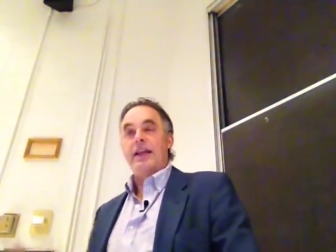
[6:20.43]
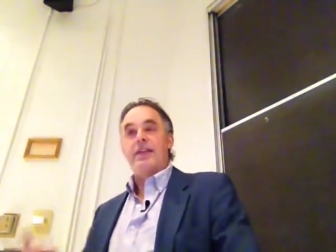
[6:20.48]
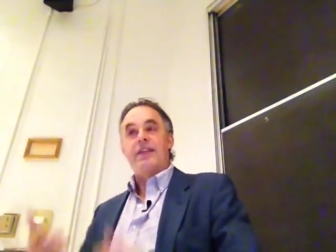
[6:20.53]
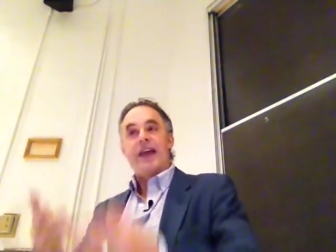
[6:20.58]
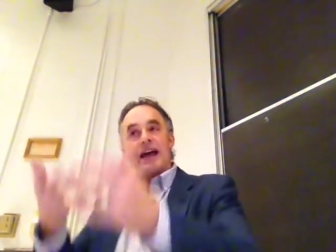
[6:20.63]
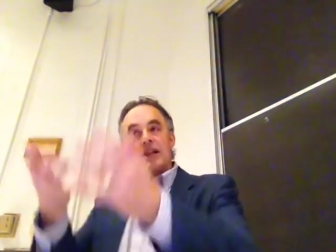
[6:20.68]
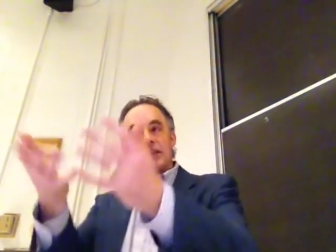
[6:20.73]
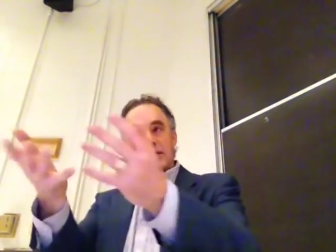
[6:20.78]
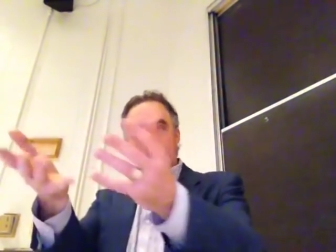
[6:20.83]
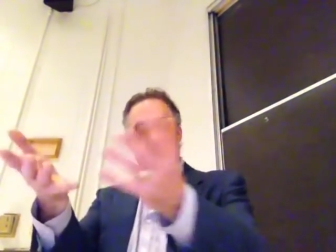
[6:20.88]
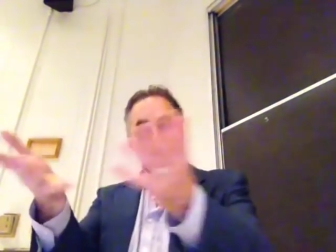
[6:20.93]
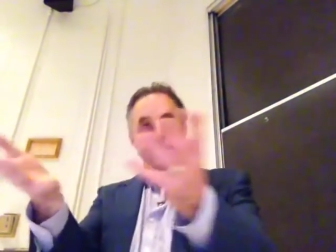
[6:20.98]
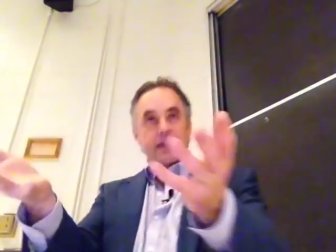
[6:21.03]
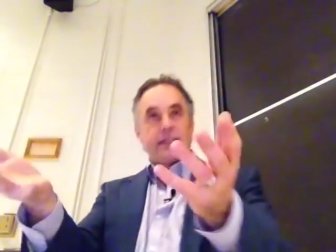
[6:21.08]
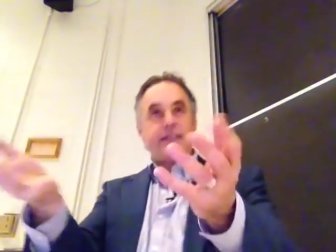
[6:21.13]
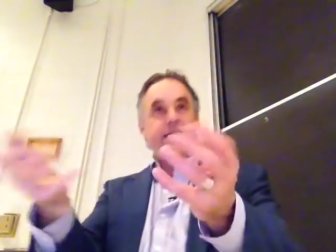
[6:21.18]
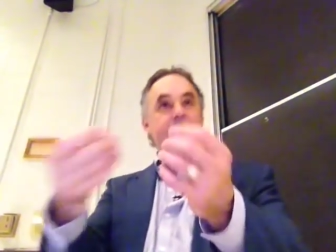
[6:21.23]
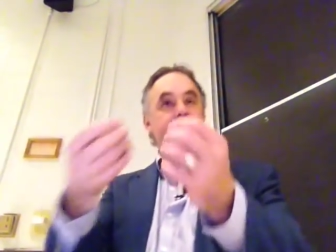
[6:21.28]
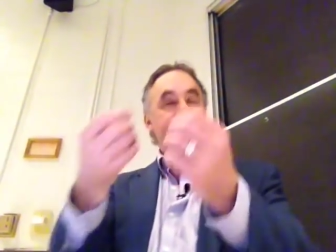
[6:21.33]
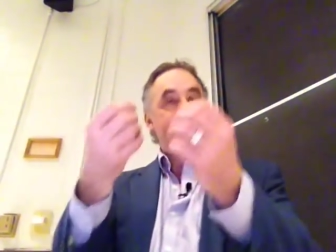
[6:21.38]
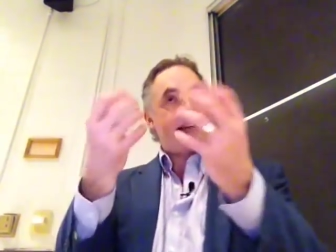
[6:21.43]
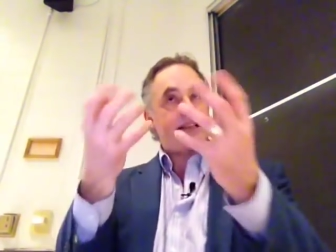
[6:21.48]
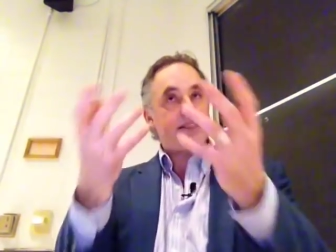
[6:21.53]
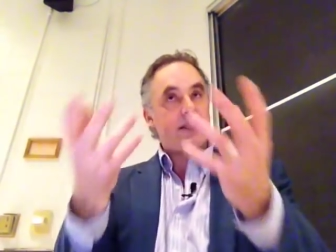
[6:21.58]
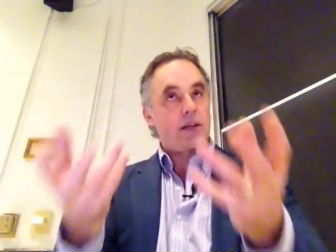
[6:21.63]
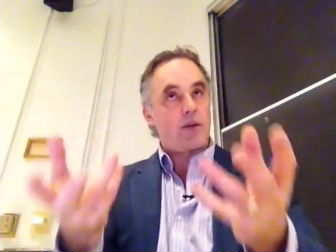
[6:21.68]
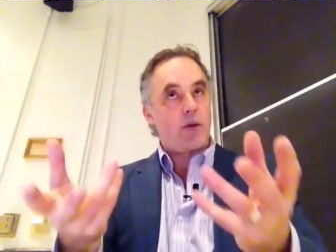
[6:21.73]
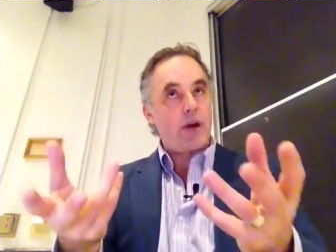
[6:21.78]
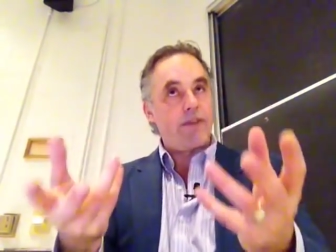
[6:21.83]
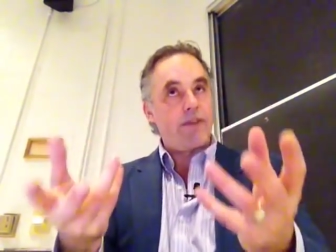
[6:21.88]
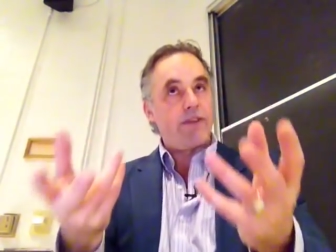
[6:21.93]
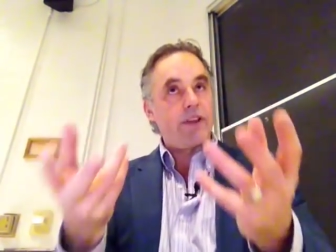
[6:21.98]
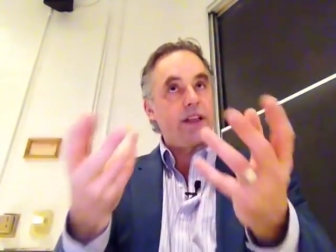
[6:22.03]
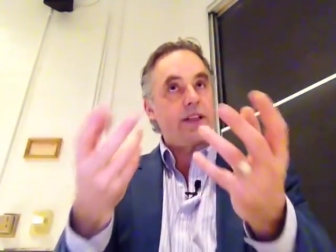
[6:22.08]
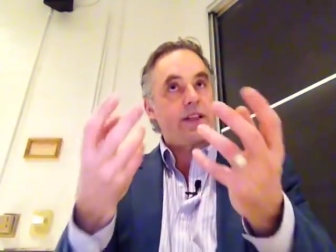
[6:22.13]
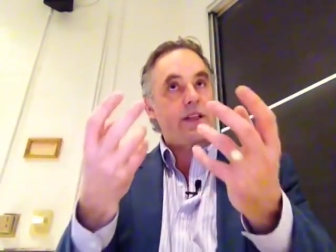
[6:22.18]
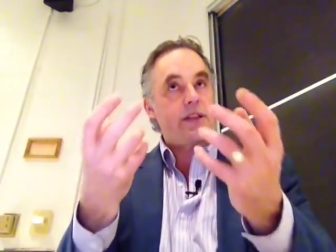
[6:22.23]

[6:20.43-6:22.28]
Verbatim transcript: And that's, as I said, that's equivalent